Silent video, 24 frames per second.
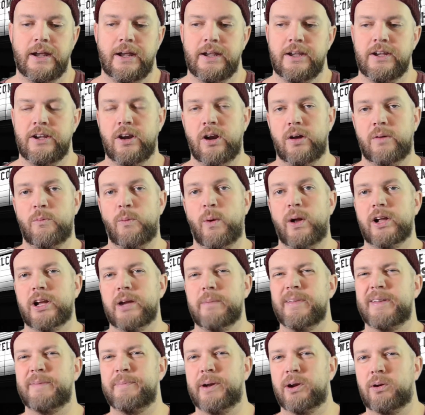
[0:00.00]
You know,
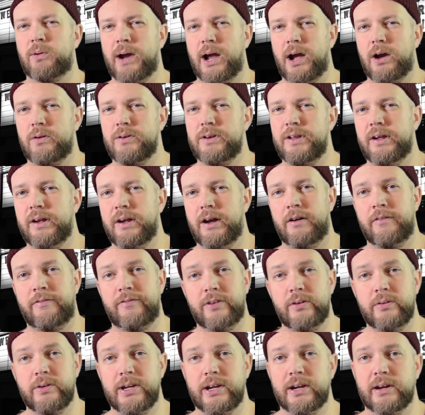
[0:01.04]
Welcome has been around a
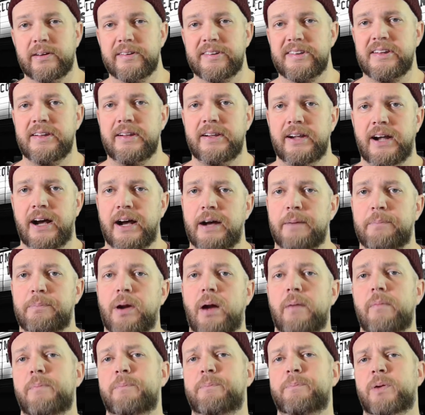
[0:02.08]
few years,
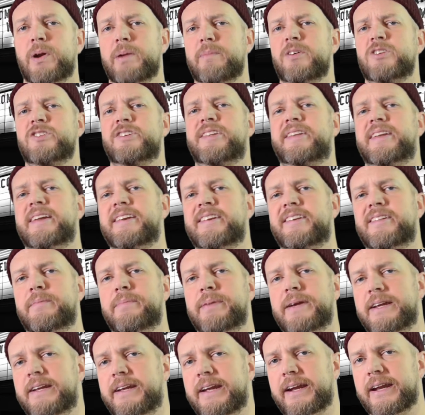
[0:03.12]
pretty much since the
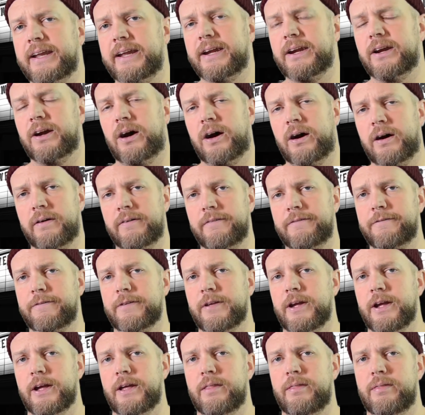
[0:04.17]
beginning of
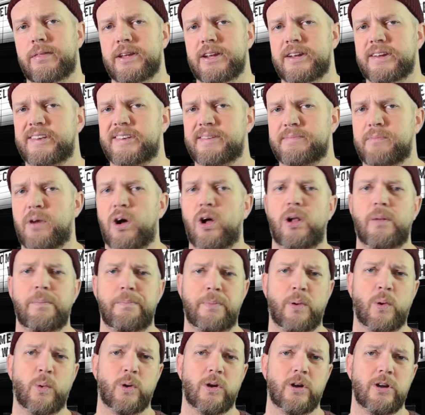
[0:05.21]
the small
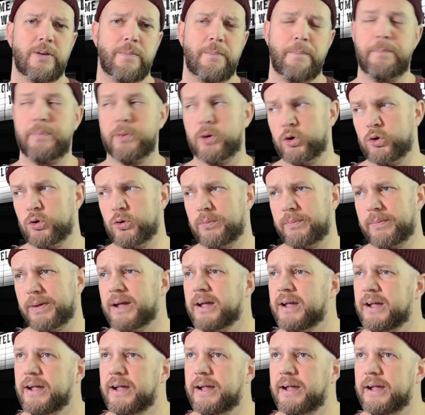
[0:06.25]
board boom